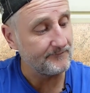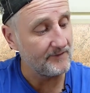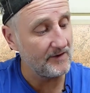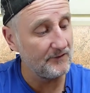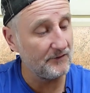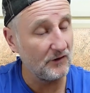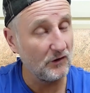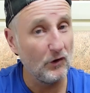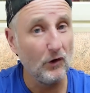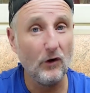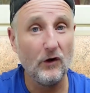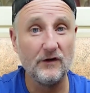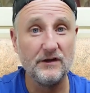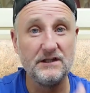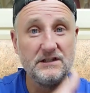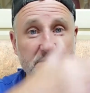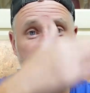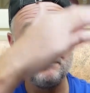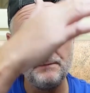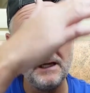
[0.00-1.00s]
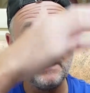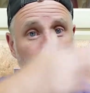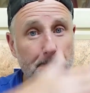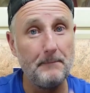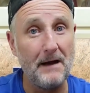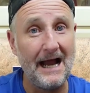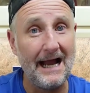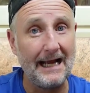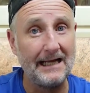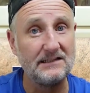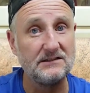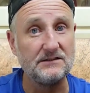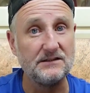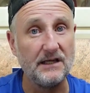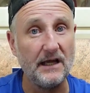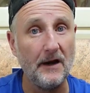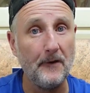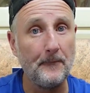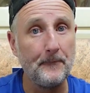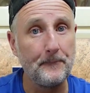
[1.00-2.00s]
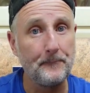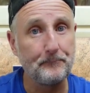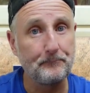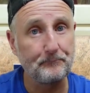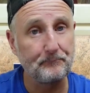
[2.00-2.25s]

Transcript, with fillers: And a lot of these big bags now